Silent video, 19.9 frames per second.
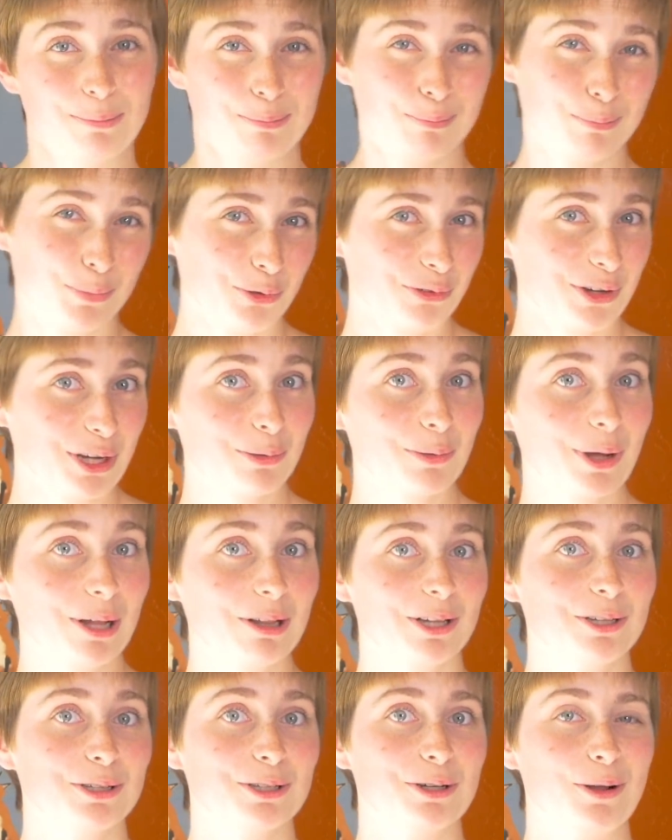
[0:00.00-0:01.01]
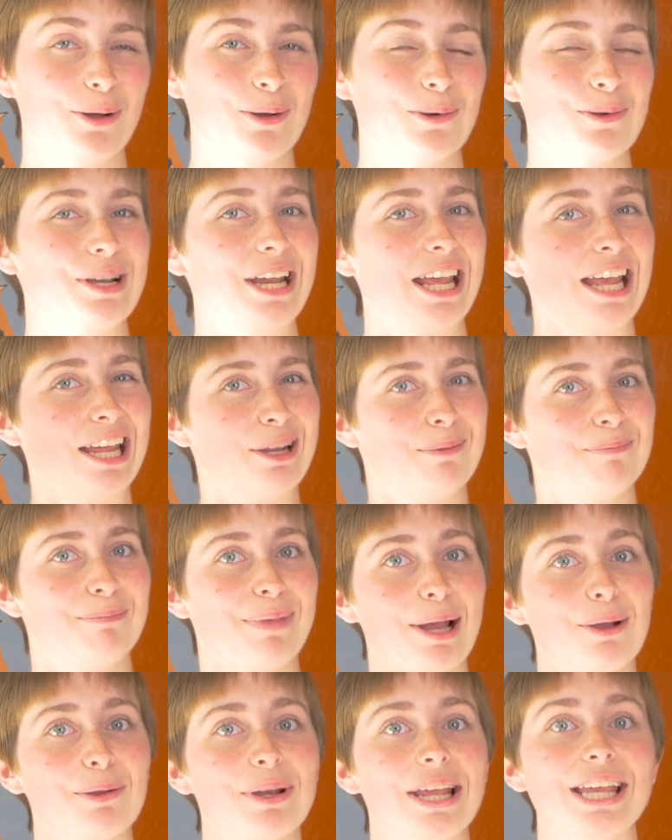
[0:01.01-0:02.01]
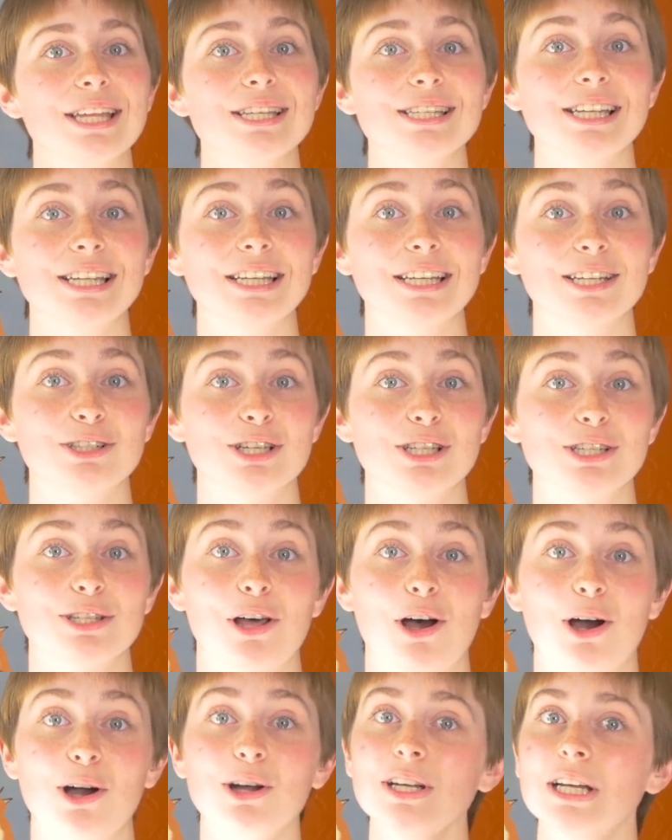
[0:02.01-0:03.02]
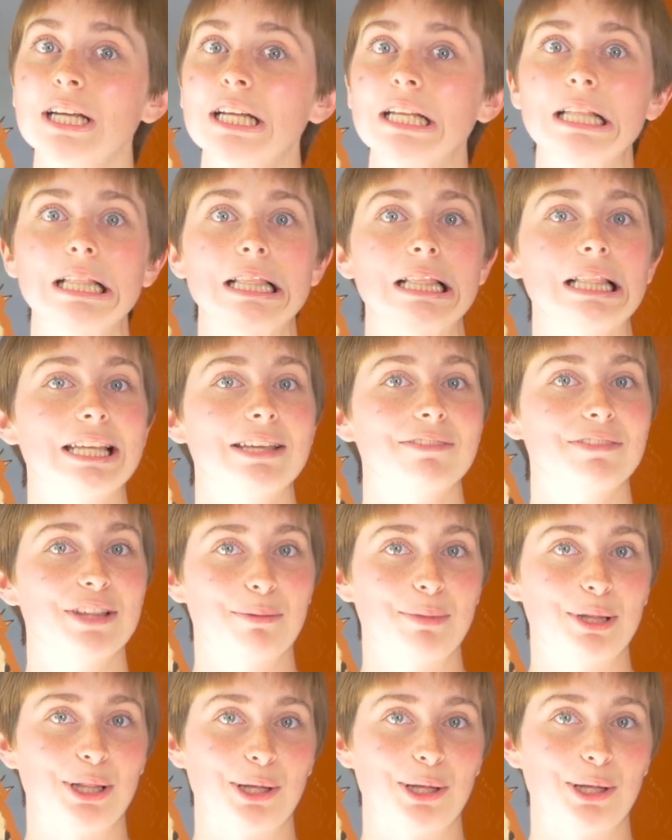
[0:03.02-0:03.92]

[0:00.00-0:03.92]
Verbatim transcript: moving well on their own, and about eighteen inches long, leave them